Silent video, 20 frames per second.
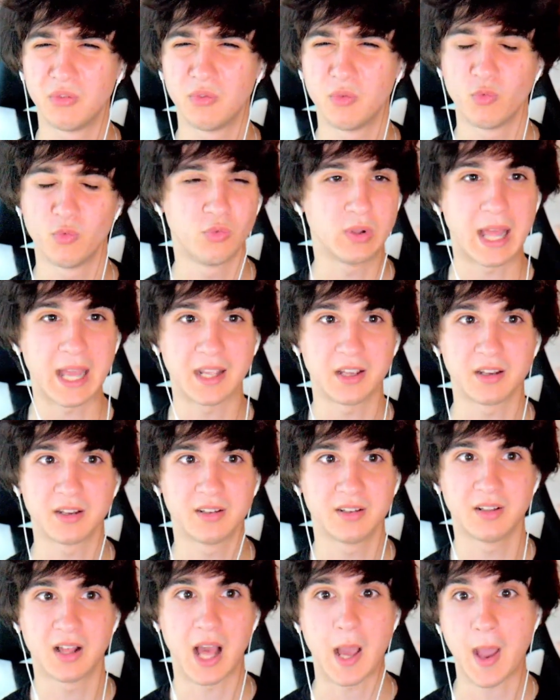Like,
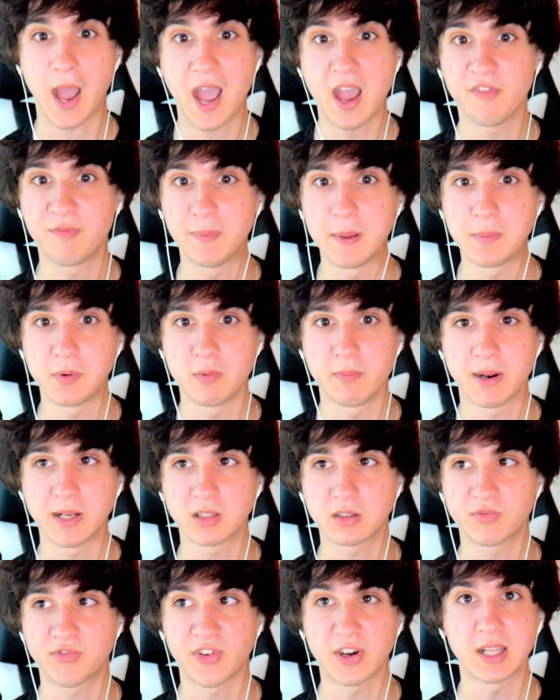I have people in my
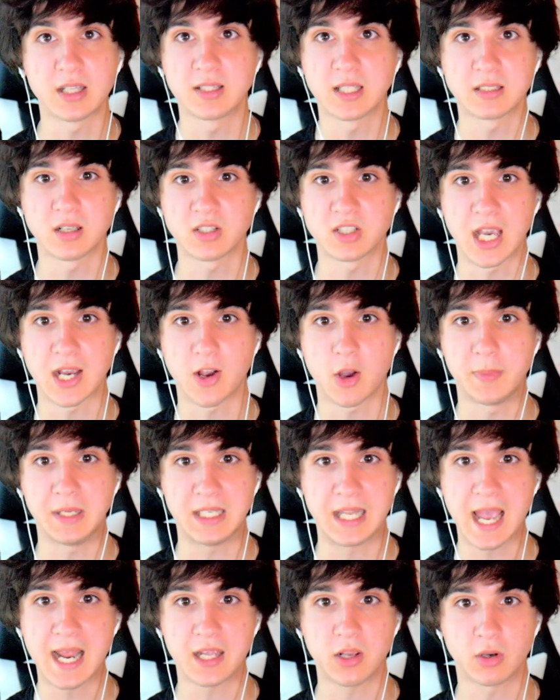freaking TikTok chat call me
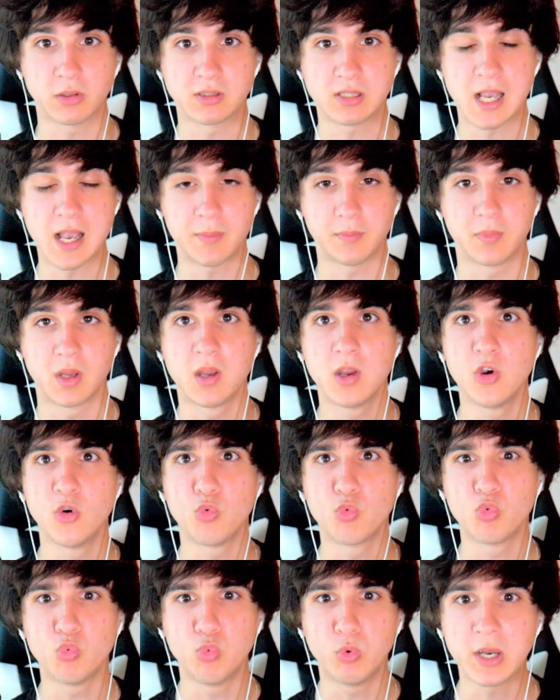daddy all the time.
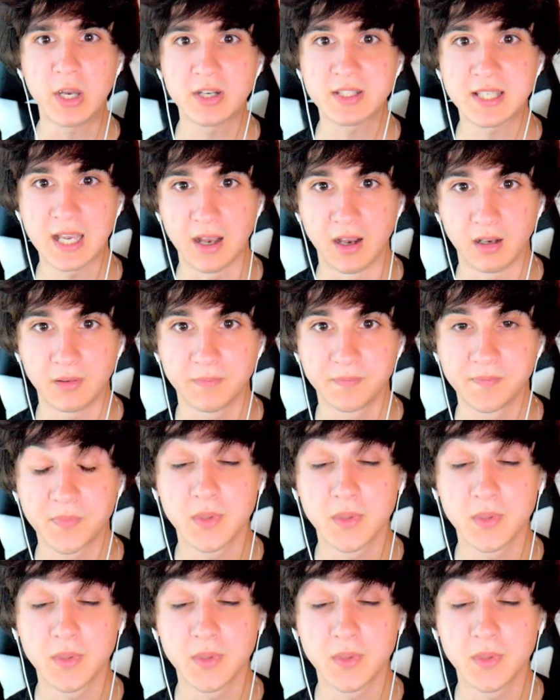Weird as hell.